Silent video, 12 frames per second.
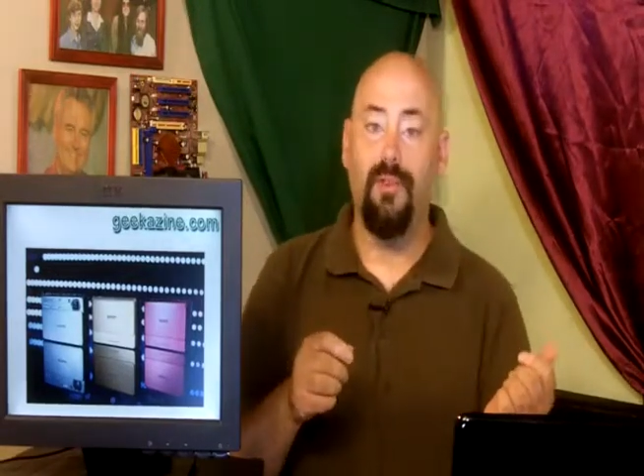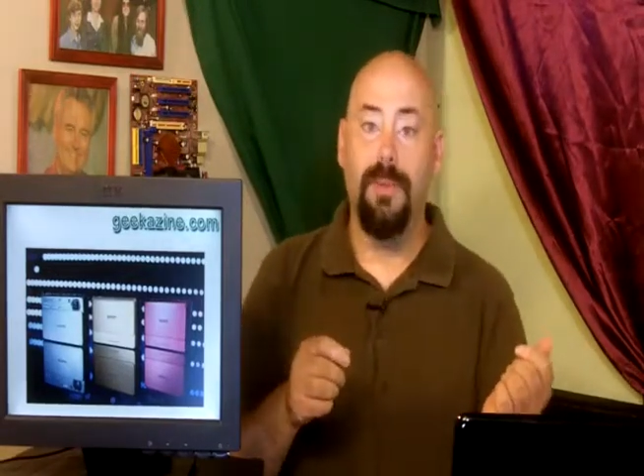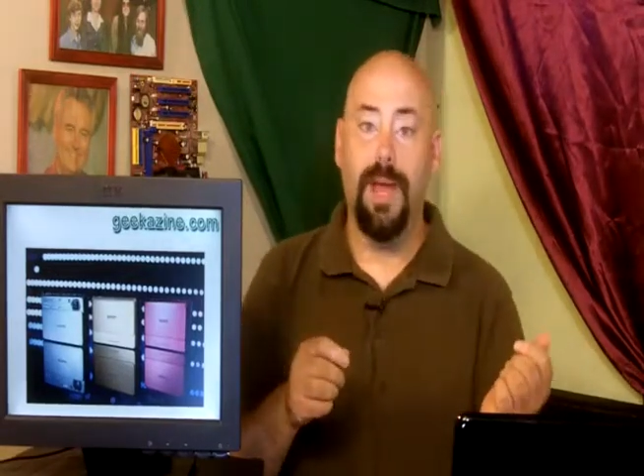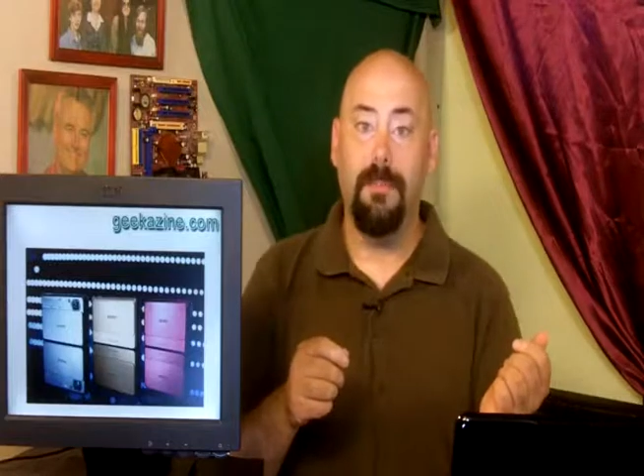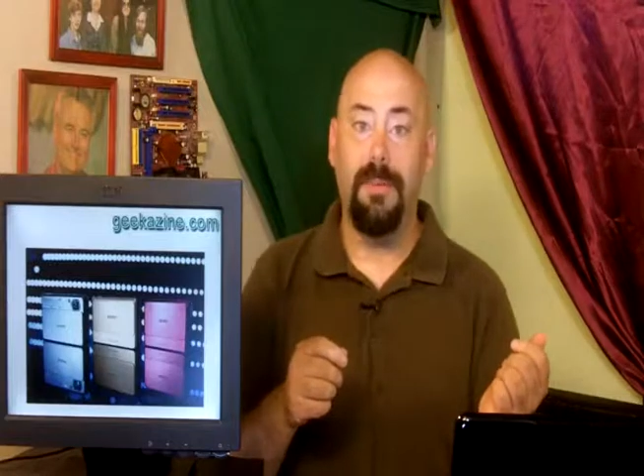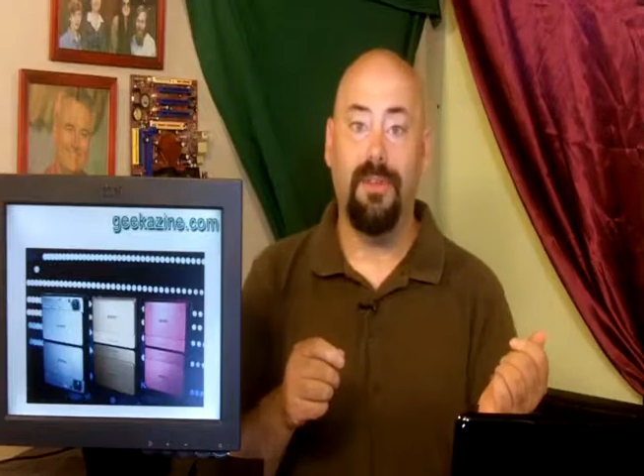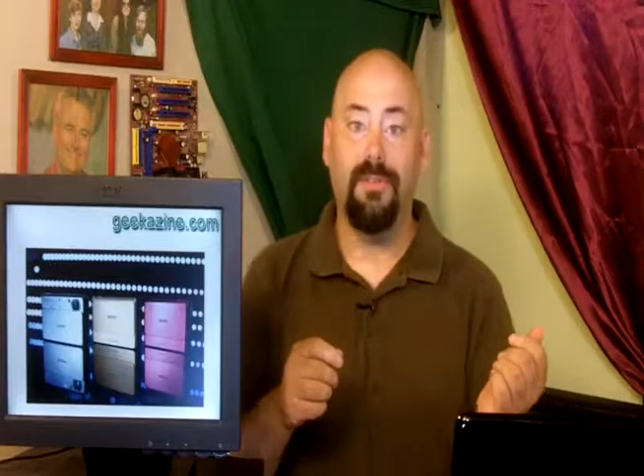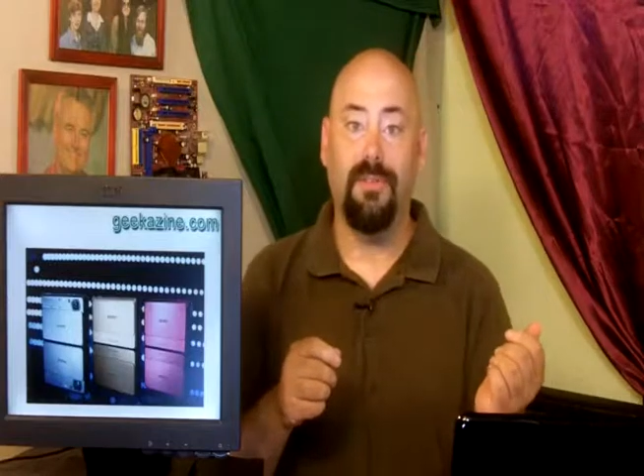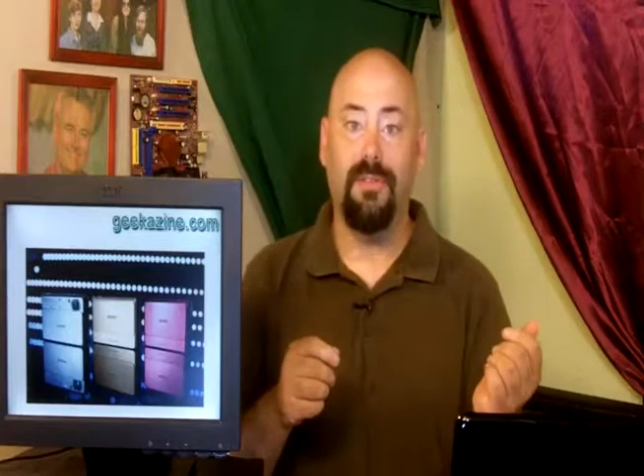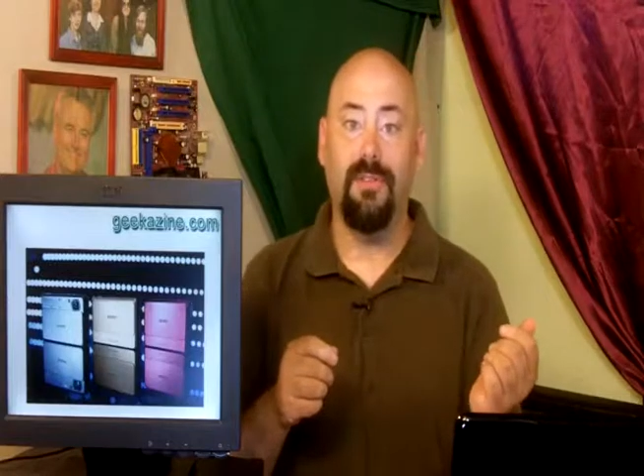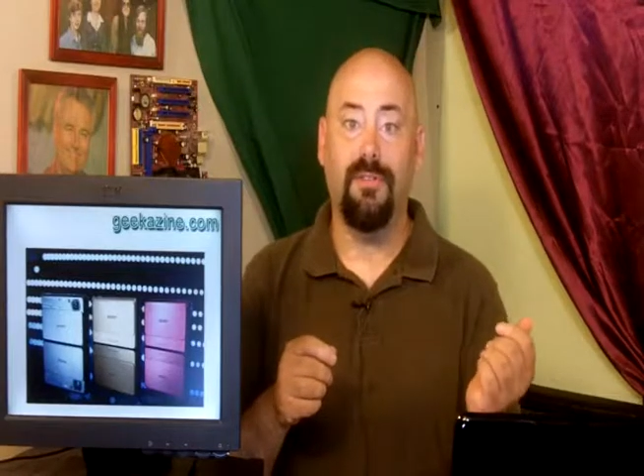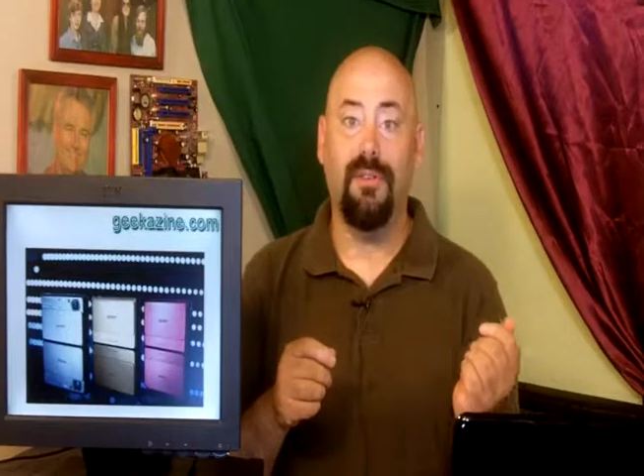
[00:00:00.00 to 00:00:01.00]
megapixel
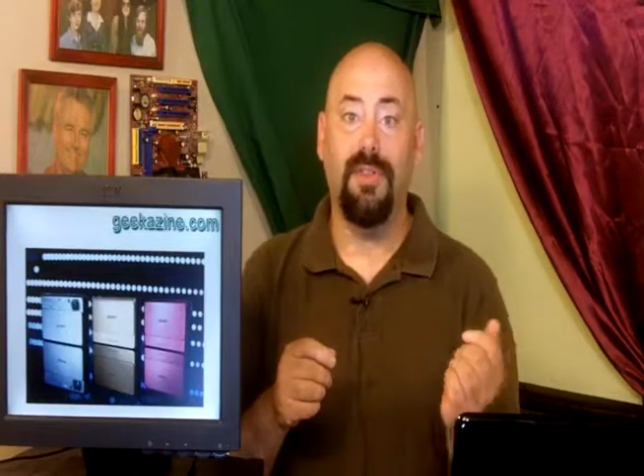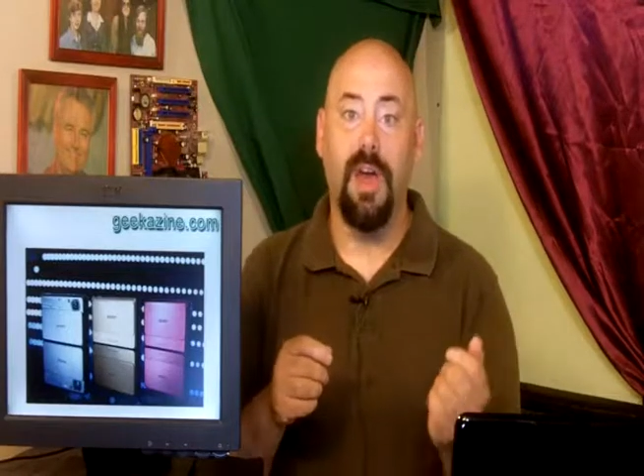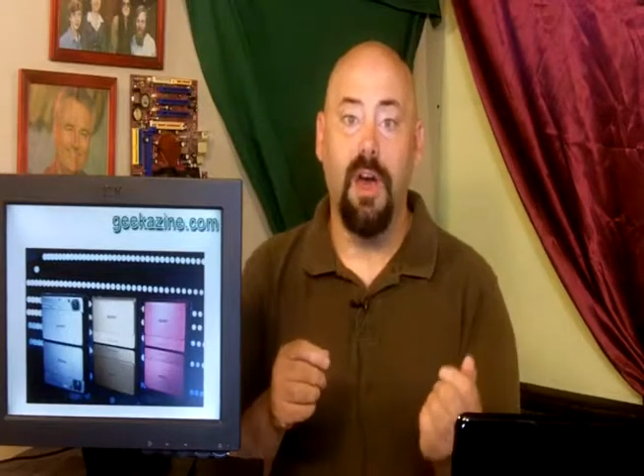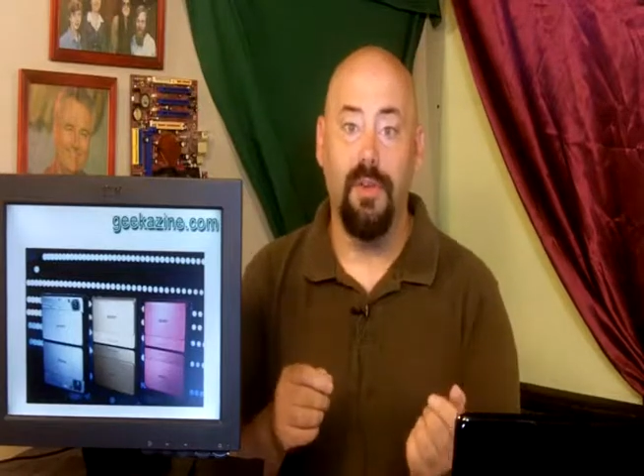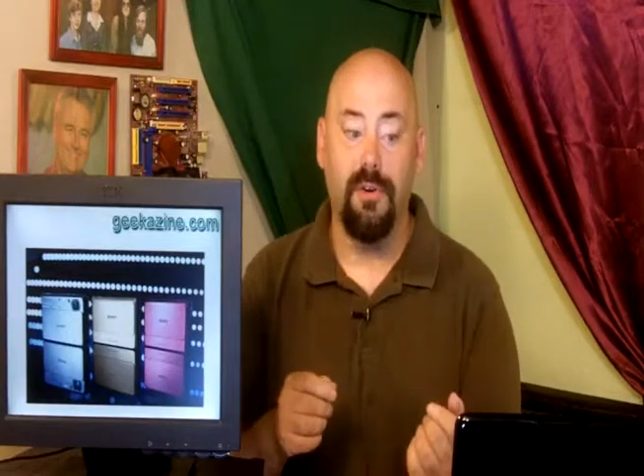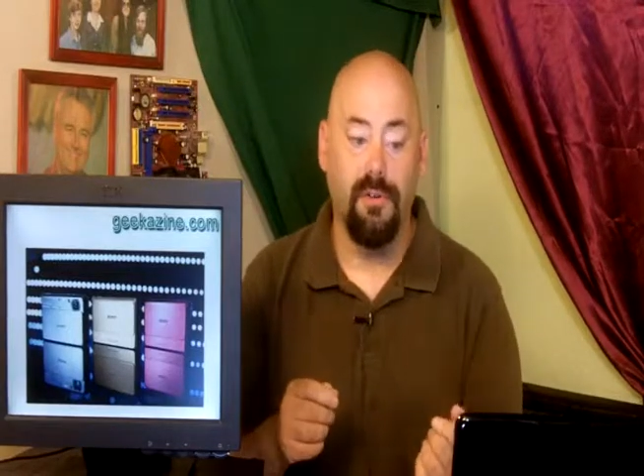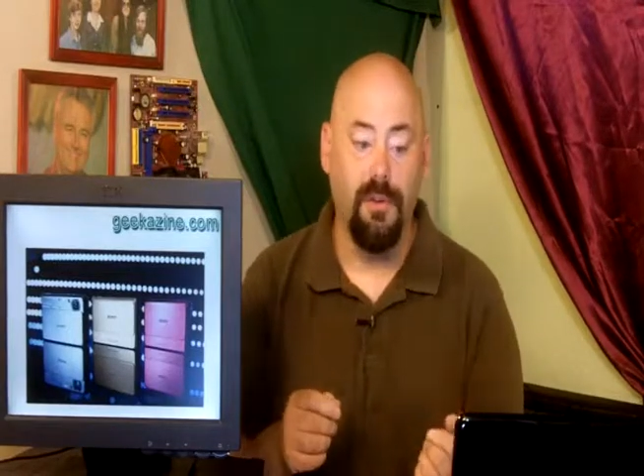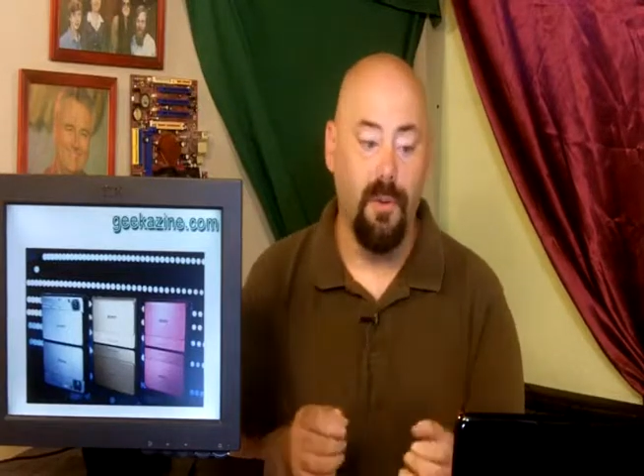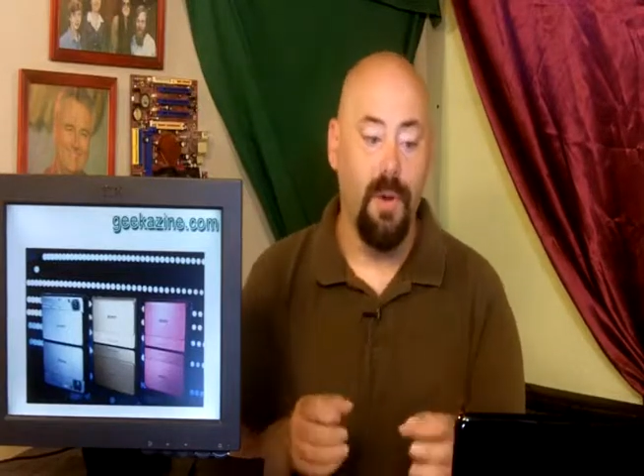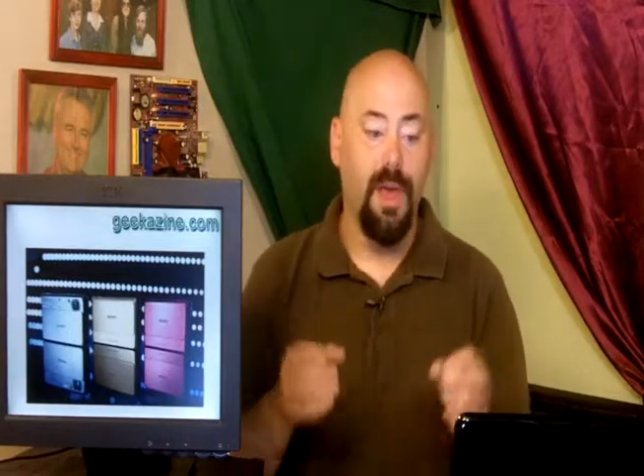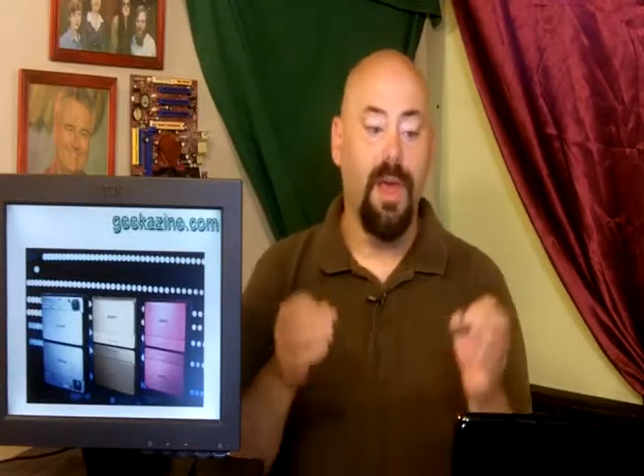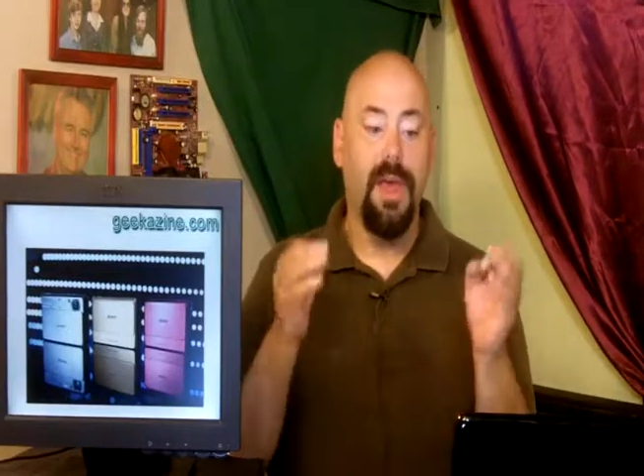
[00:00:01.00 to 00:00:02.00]
sensor in the other two.